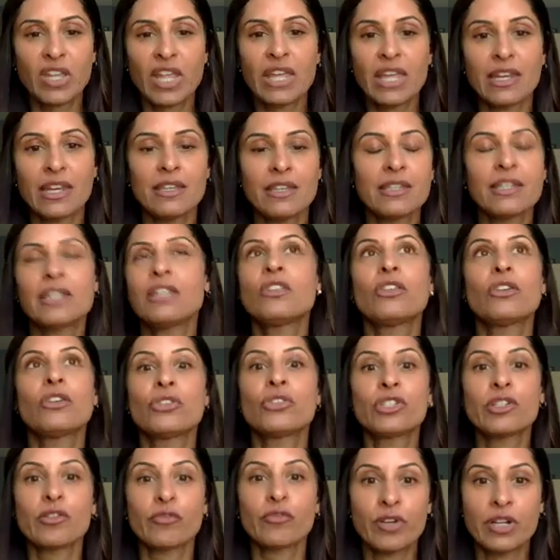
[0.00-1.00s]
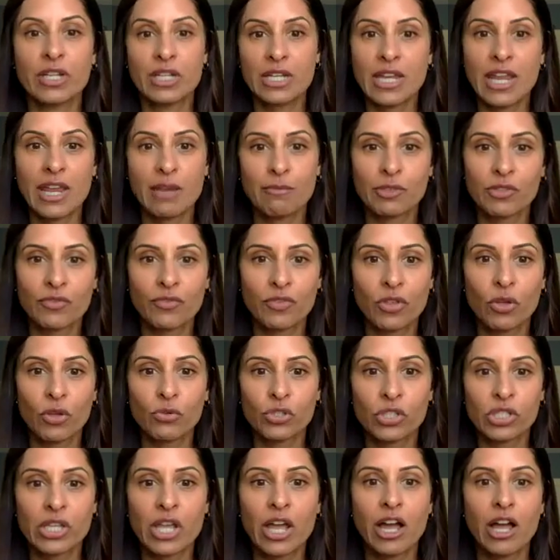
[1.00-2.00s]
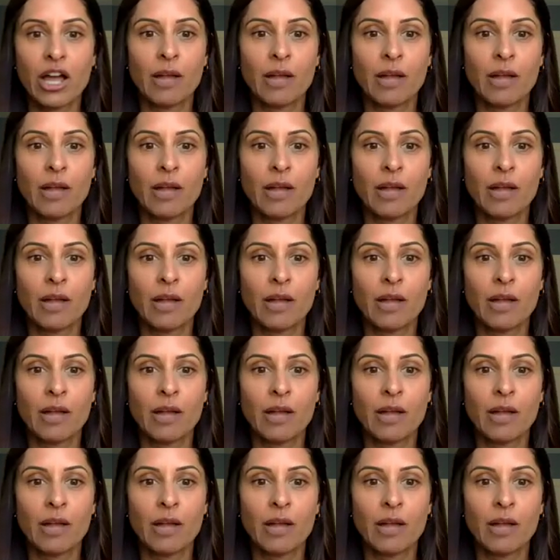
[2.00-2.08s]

And there's different names for those